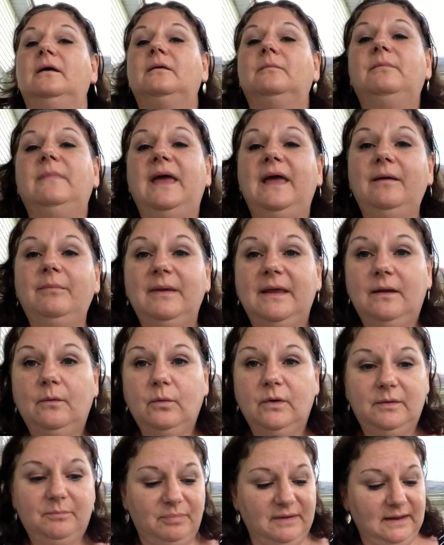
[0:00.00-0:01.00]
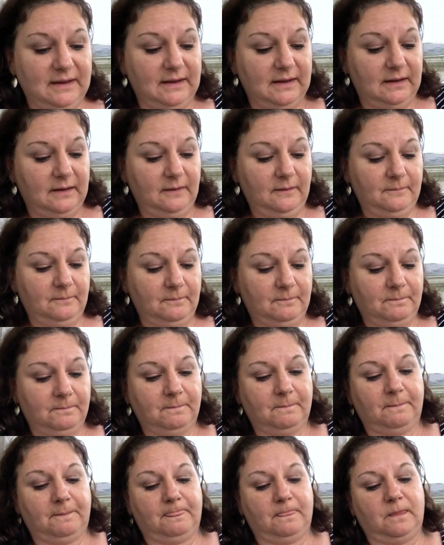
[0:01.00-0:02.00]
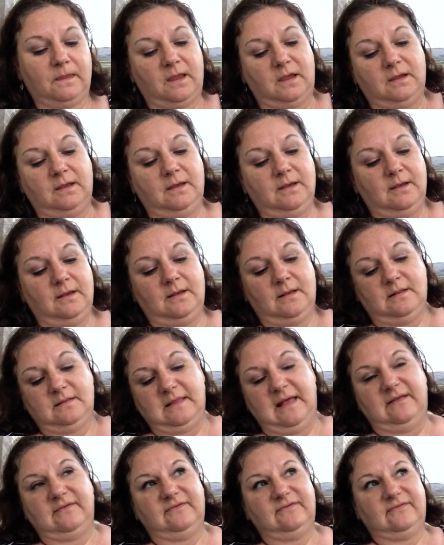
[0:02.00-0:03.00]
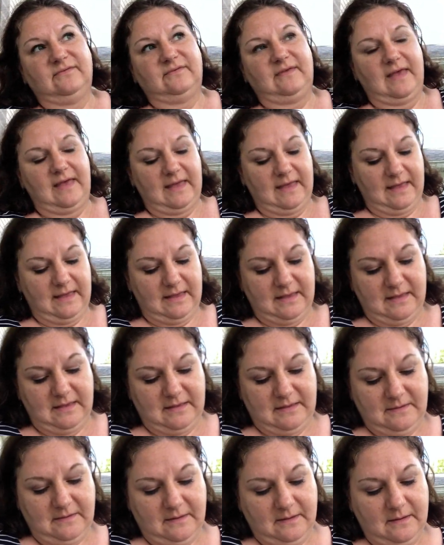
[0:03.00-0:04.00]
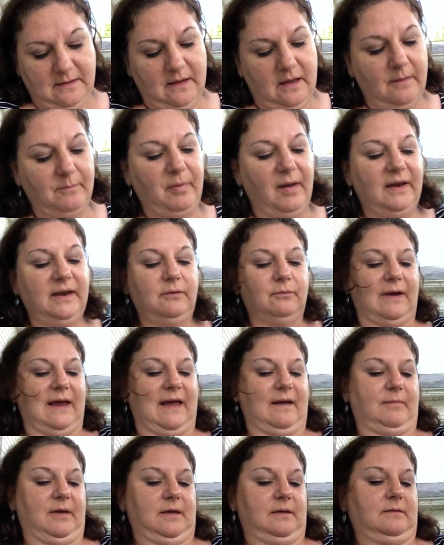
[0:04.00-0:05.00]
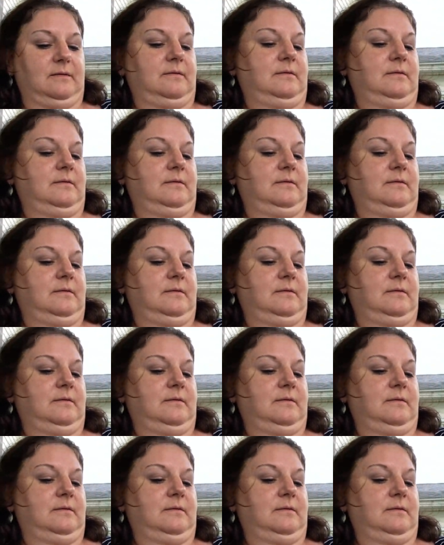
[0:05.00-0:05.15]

Maybe would be, let's say, a bunny rabbit.